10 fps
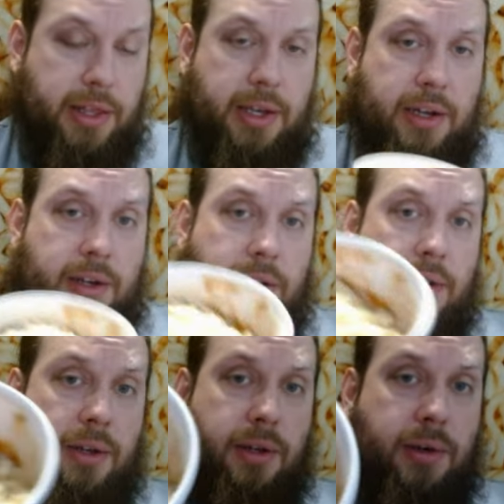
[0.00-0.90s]
And then
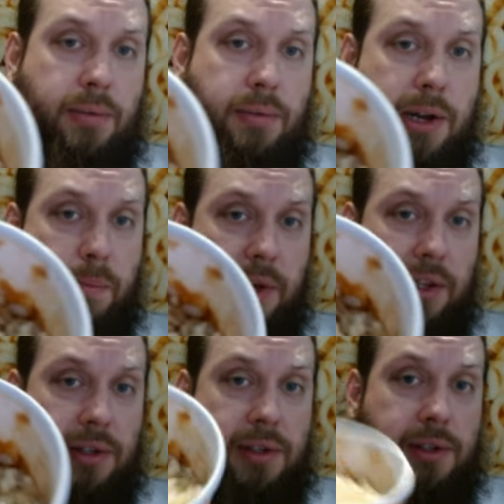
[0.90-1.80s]
red
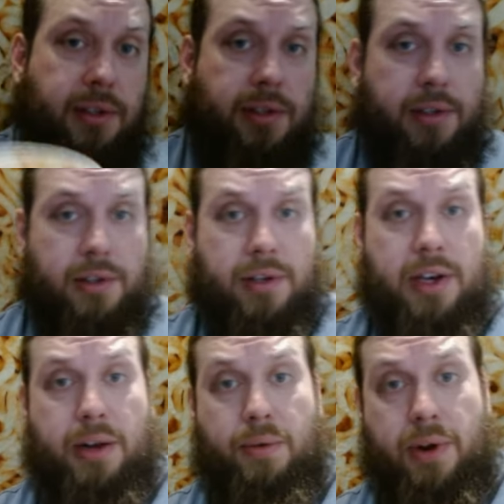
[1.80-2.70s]
beans
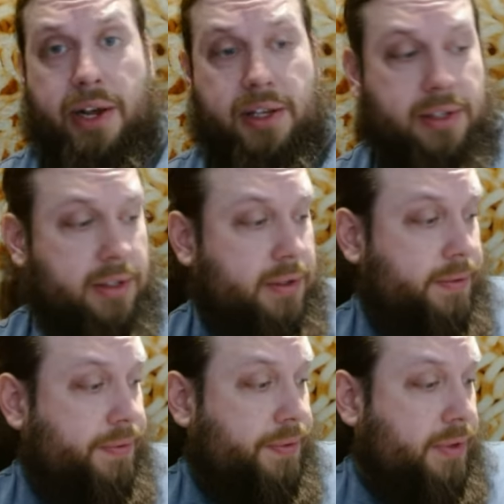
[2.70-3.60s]
and rice.